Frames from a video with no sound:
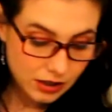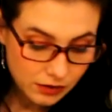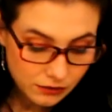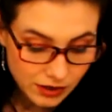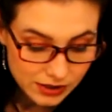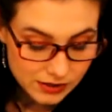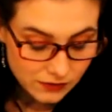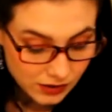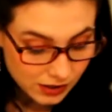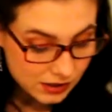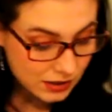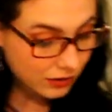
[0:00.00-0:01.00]
The rest of
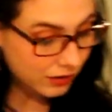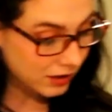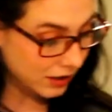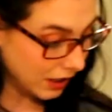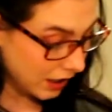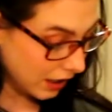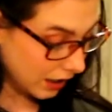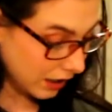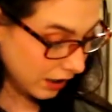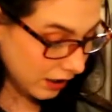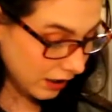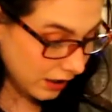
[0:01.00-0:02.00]
this looks
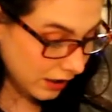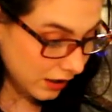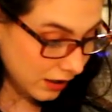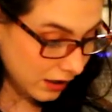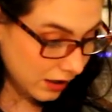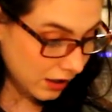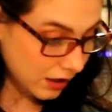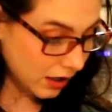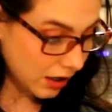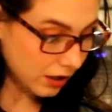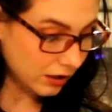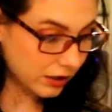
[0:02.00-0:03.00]
like
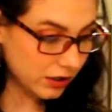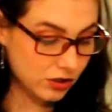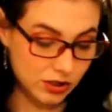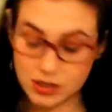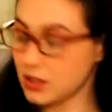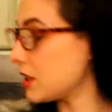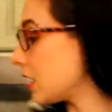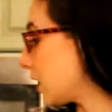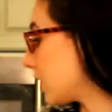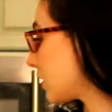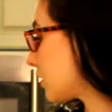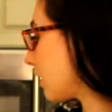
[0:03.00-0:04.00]
cartilage and
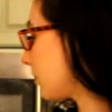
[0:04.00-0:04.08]
skin. So